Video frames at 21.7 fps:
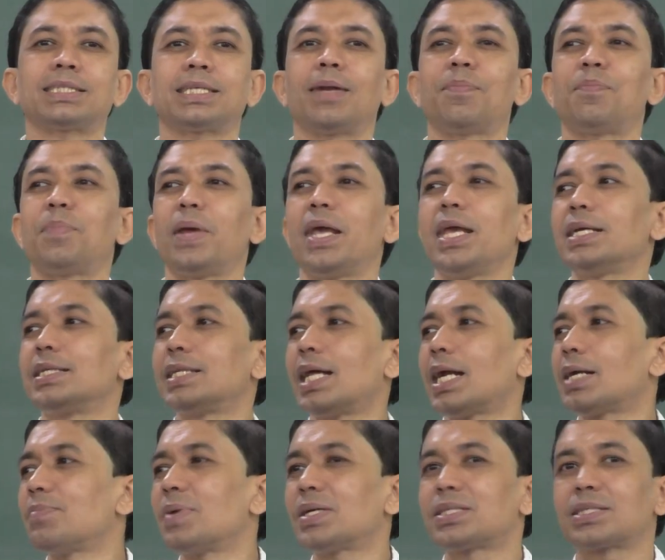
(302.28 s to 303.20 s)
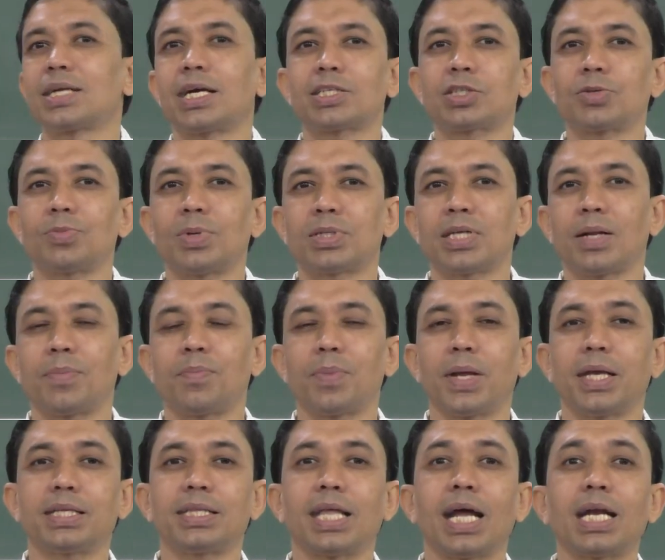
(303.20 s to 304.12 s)
are paying, that much customers are
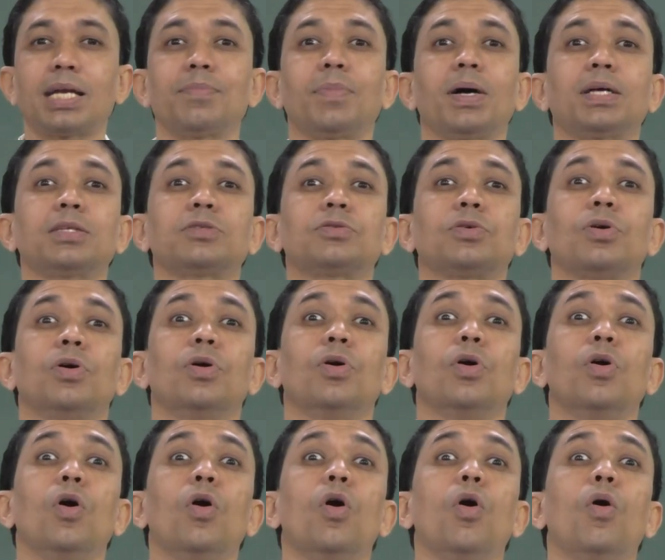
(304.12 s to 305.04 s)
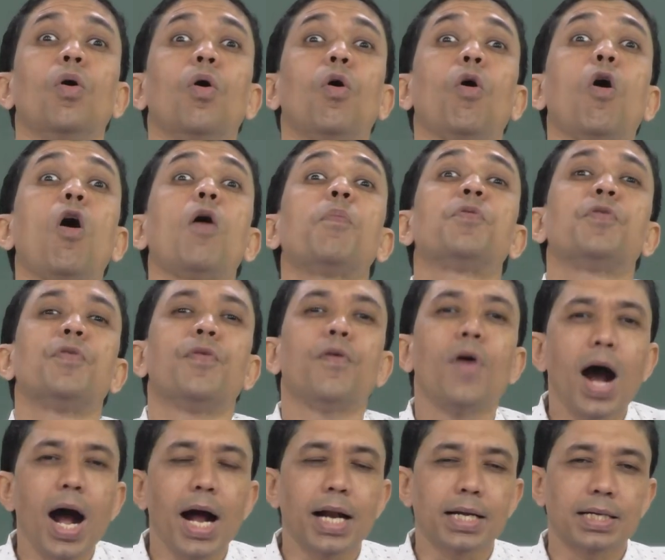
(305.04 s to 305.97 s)
paying, that much of
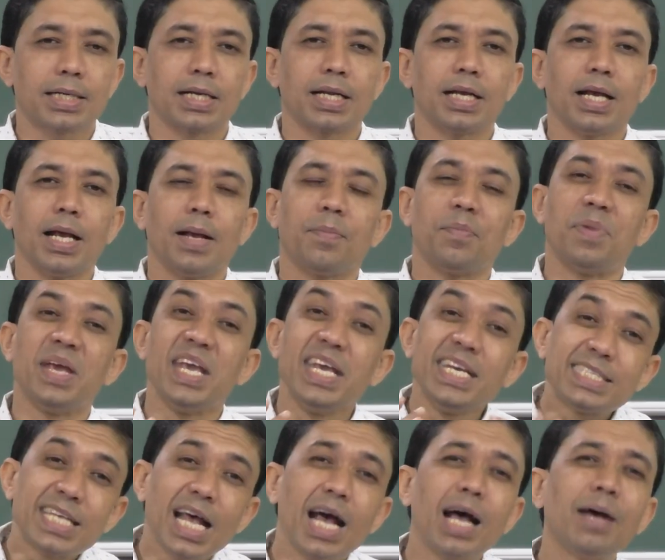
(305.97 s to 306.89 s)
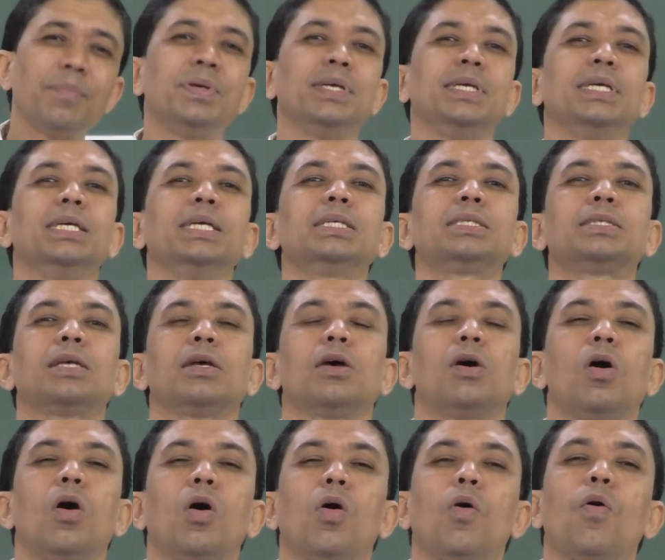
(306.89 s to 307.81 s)
what vis-a-vis
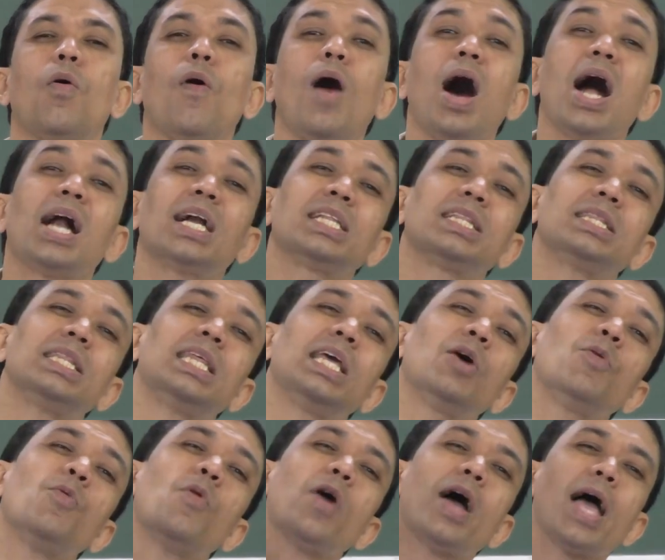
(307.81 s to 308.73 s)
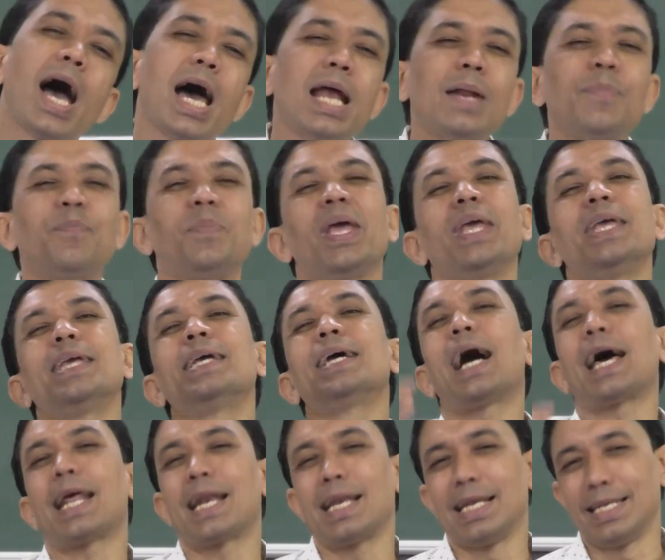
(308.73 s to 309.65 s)
what they were paying
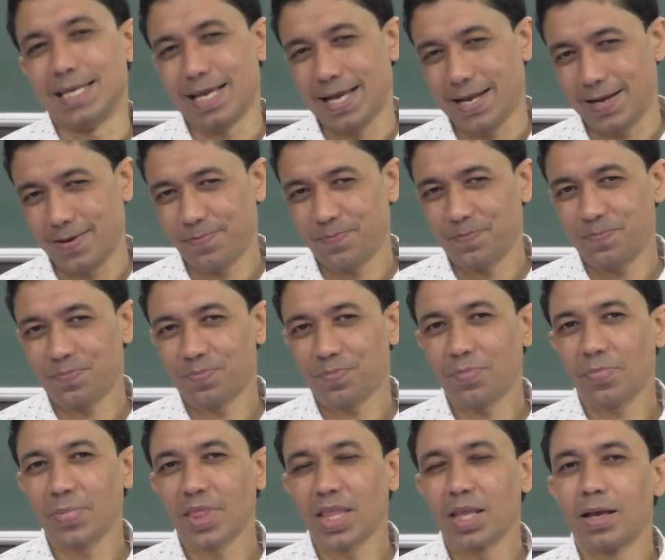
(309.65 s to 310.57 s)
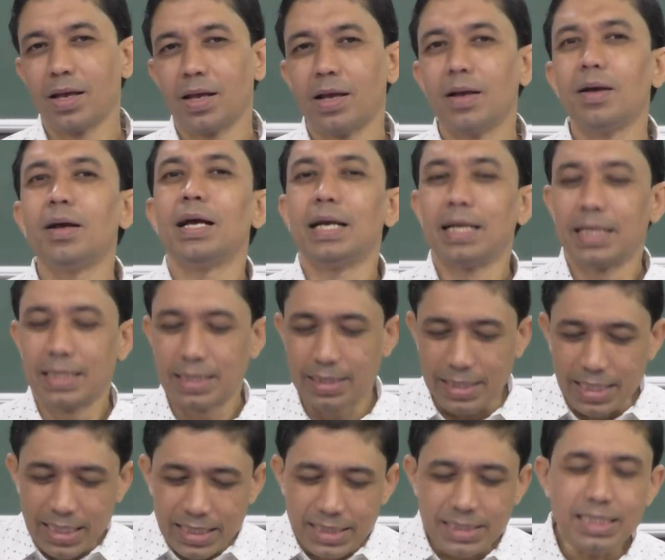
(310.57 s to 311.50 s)
earlier.
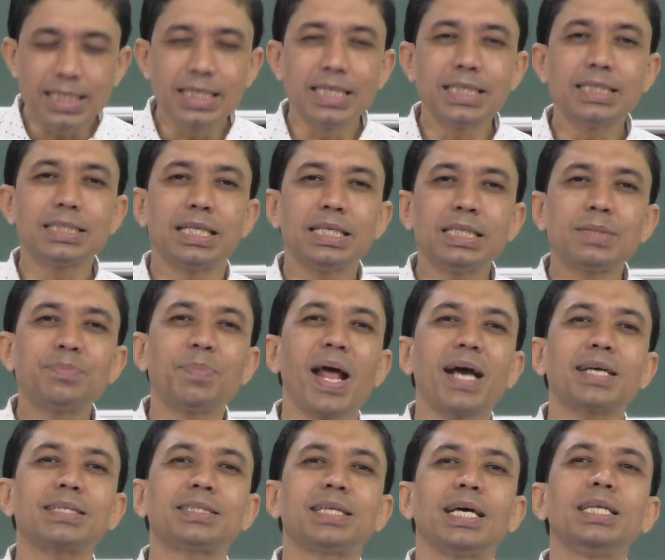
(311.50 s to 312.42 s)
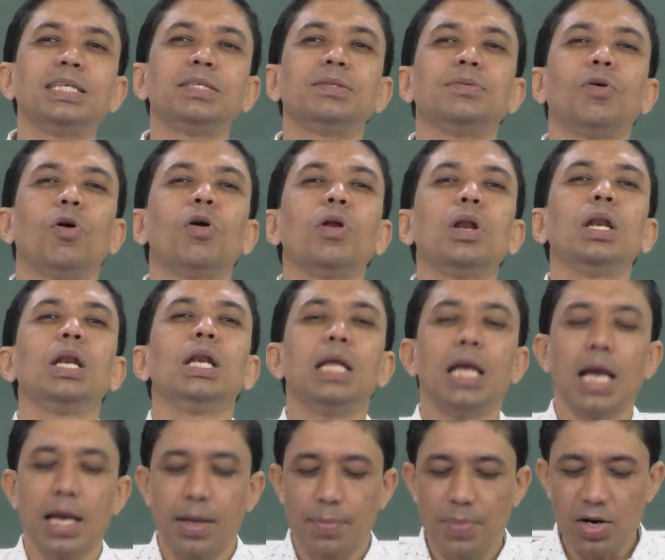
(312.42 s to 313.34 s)
This is this fraction is
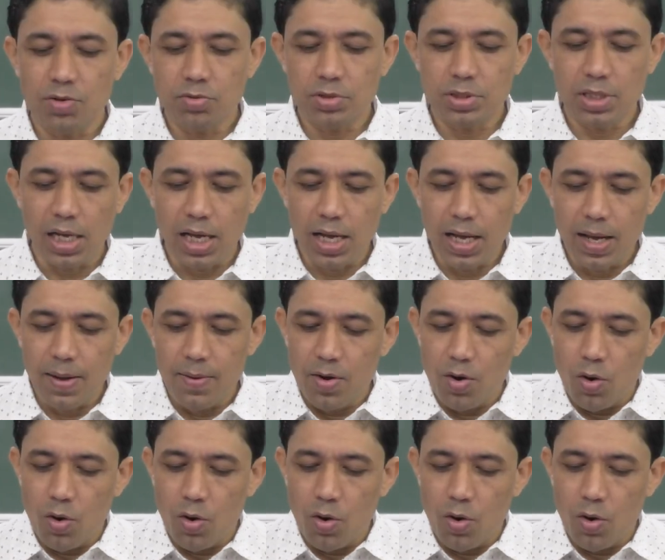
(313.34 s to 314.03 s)
only about the